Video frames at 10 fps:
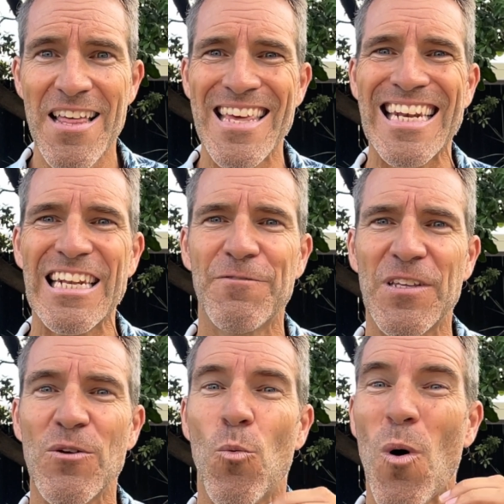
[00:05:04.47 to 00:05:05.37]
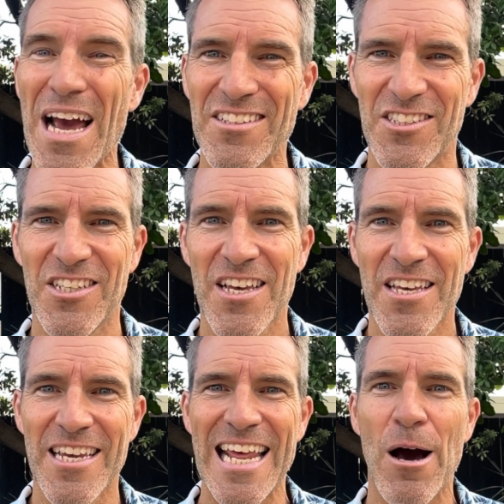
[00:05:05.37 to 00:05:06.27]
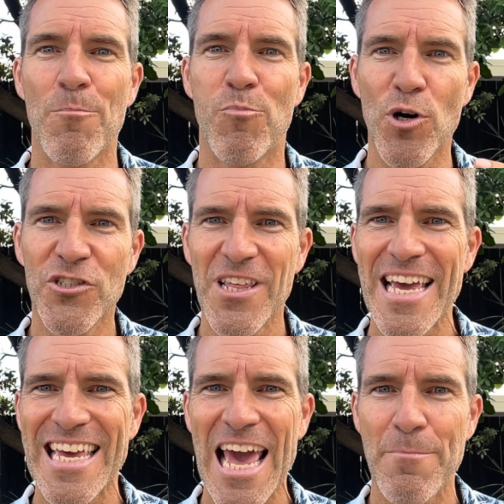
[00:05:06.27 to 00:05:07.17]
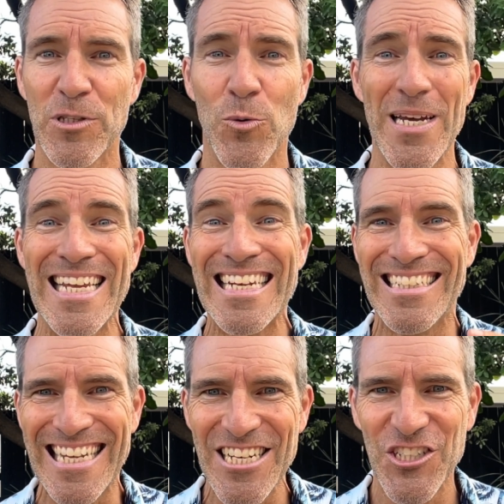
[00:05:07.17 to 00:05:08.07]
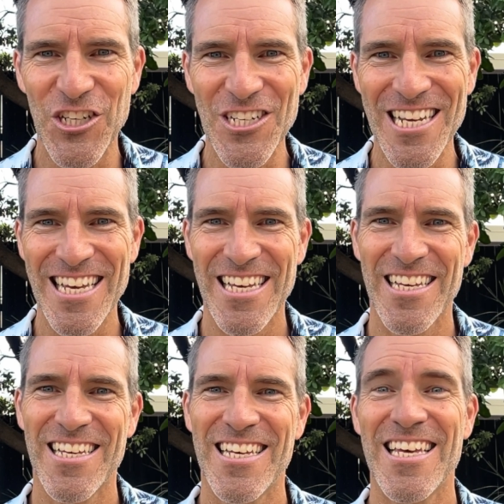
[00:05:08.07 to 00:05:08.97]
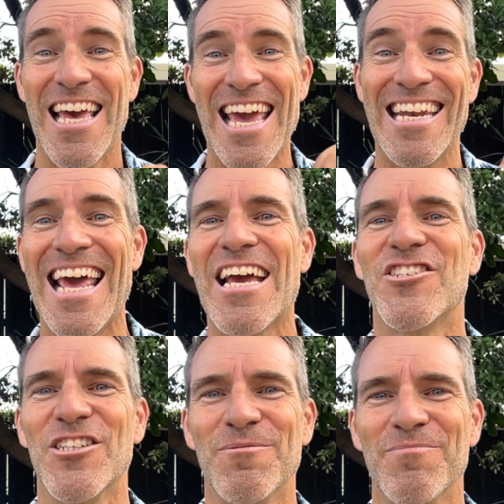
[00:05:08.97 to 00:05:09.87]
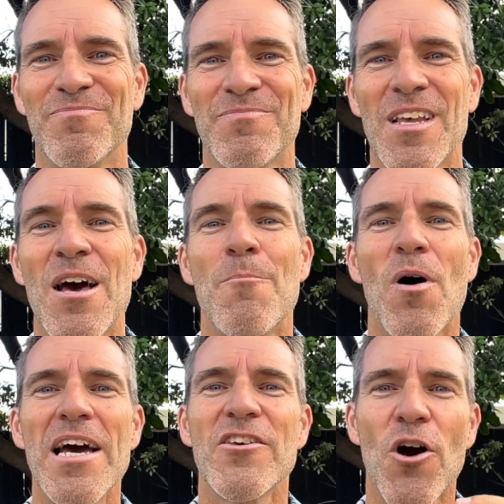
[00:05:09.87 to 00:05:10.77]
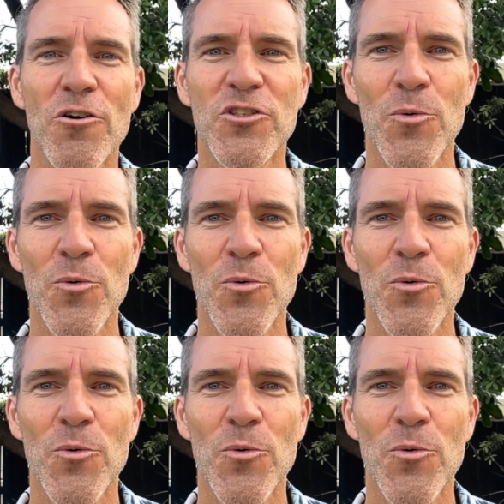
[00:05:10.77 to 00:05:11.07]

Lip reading: then lifting weights can help bridge that gap between intention and action. My go-to